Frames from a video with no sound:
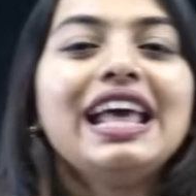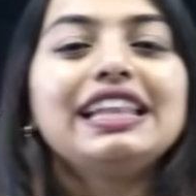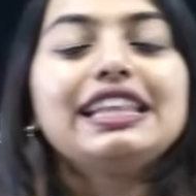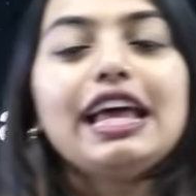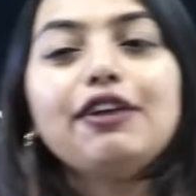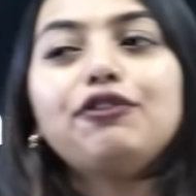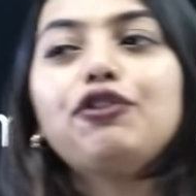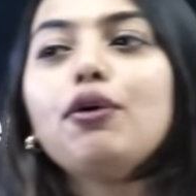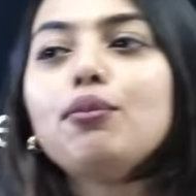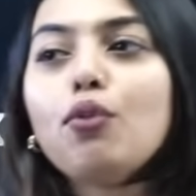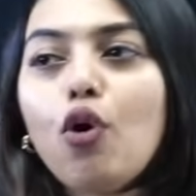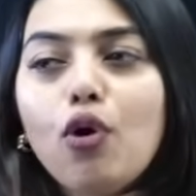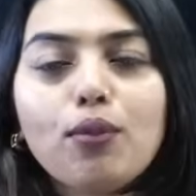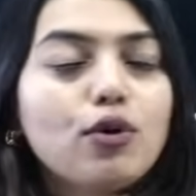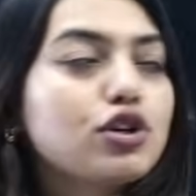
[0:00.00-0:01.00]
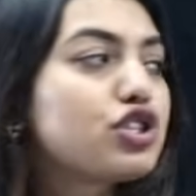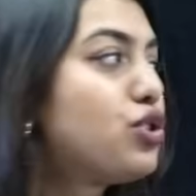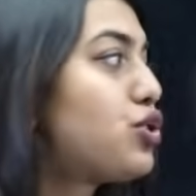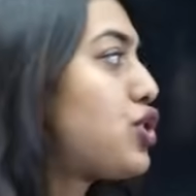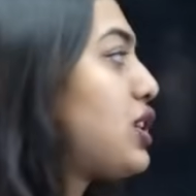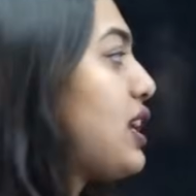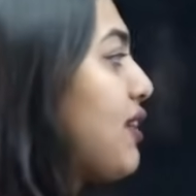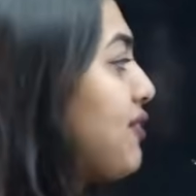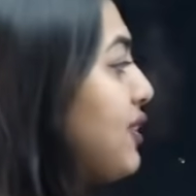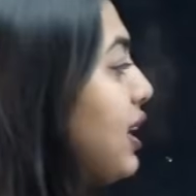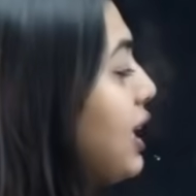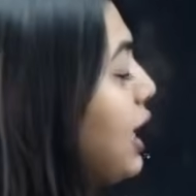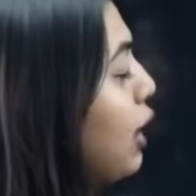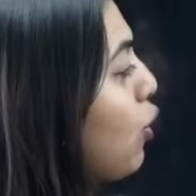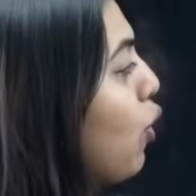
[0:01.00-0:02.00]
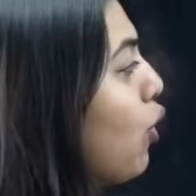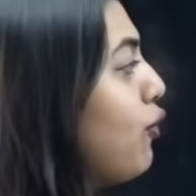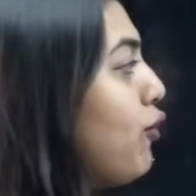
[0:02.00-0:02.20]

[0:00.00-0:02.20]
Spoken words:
Then for more books, you should definitely go